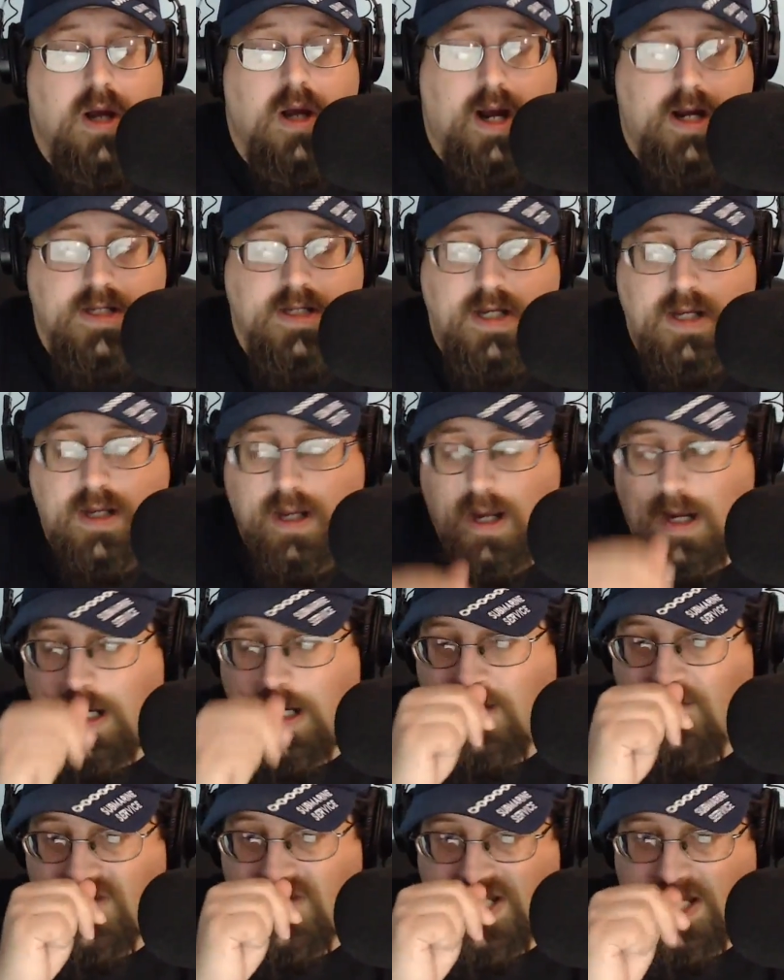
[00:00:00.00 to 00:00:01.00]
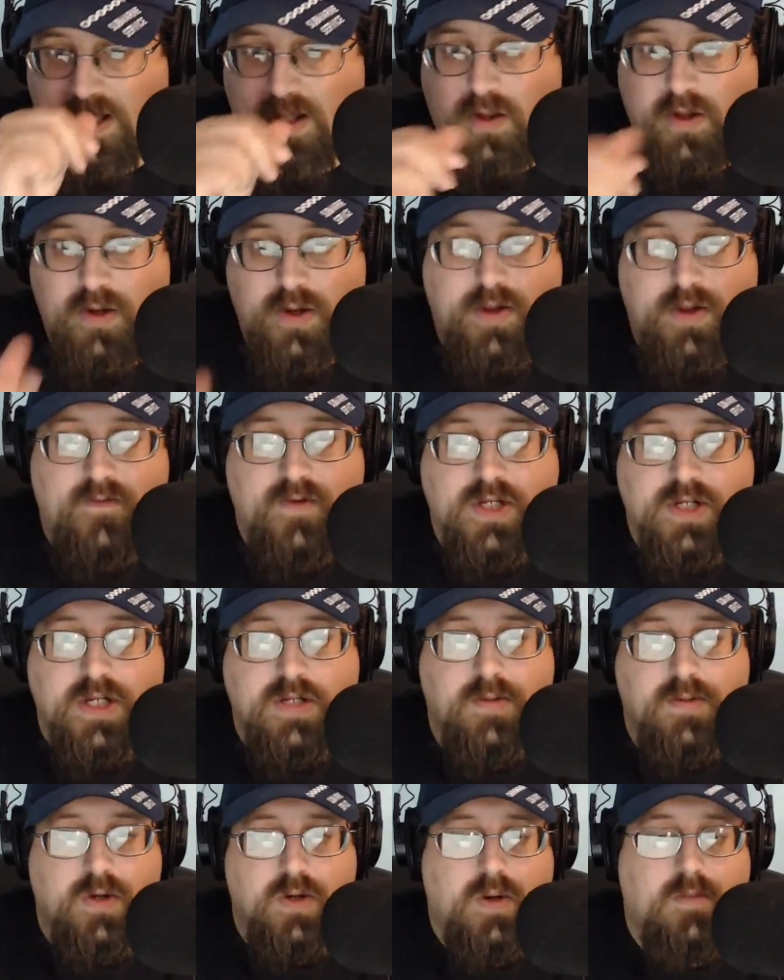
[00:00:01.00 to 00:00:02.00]
I can even see the little differences
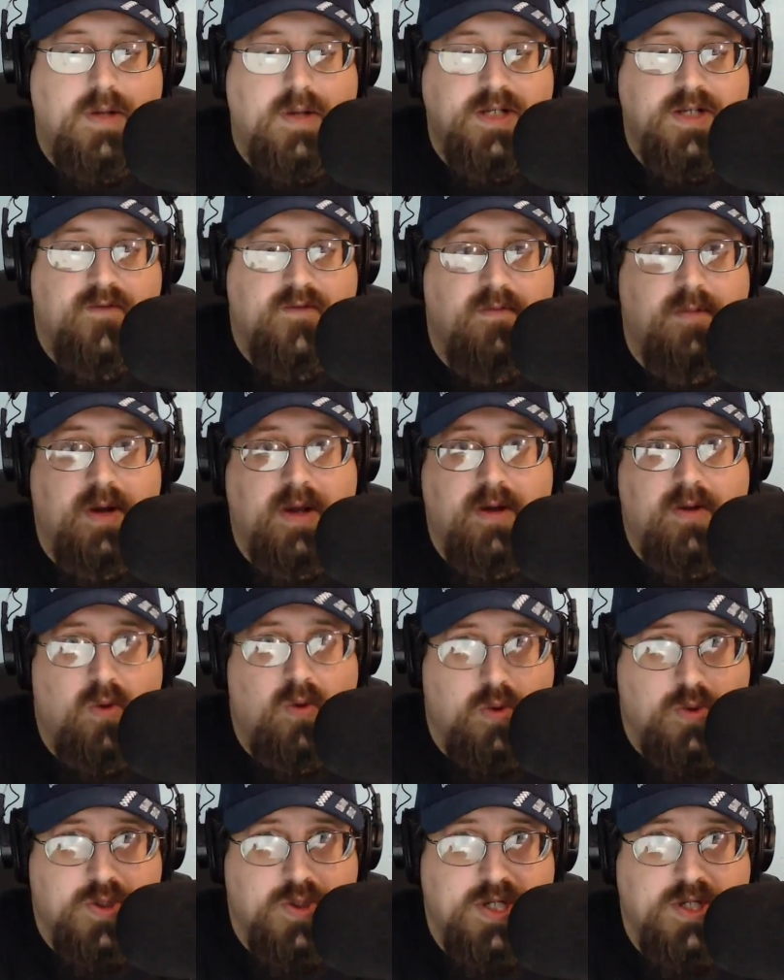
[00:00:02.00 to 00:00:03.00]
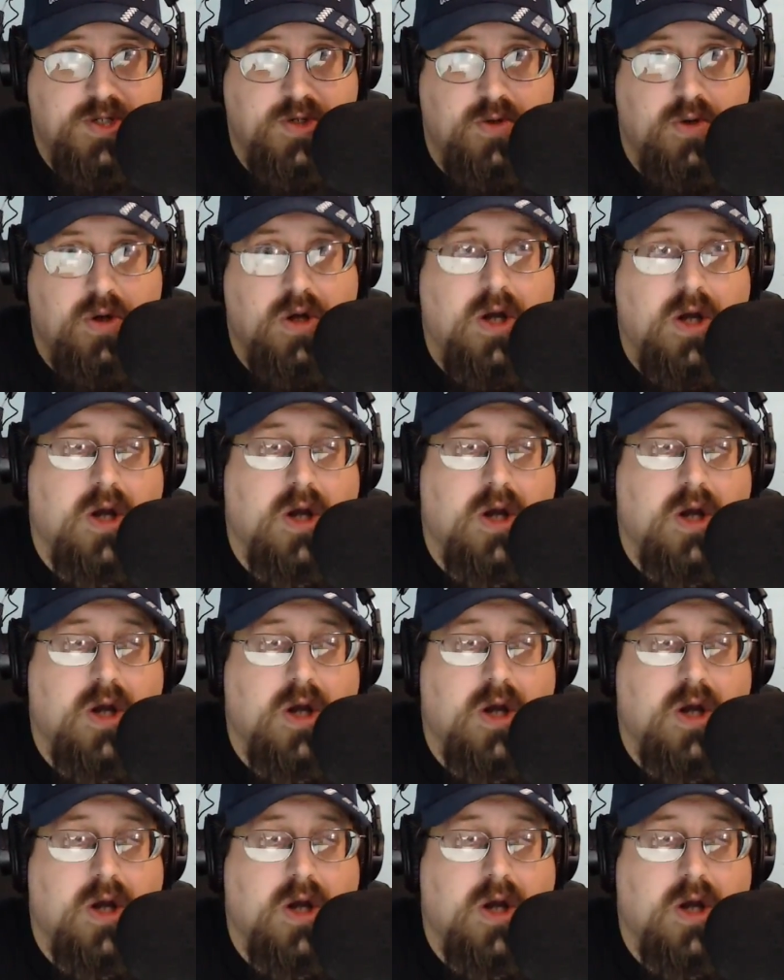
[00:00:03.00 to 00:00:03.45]
between myself and my older sister,